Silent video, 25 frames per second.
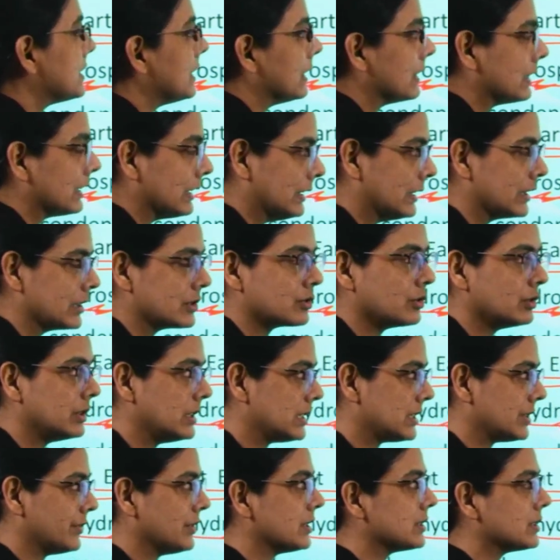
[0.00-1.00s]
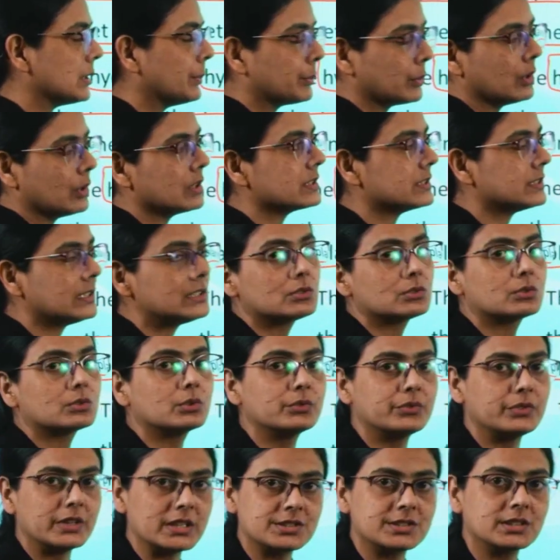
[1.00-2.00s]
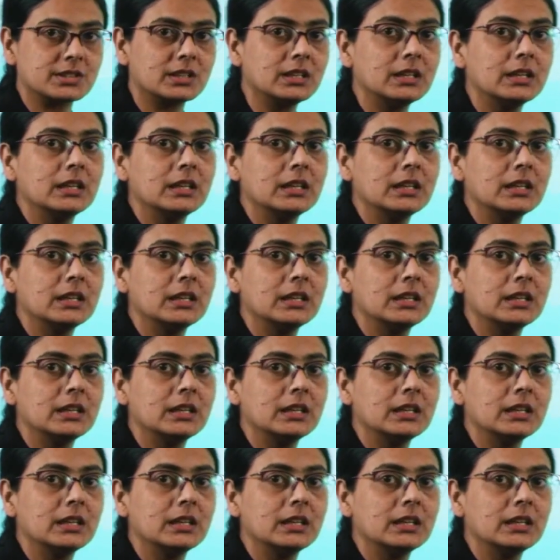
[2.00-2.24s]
occurred. So this was the process through which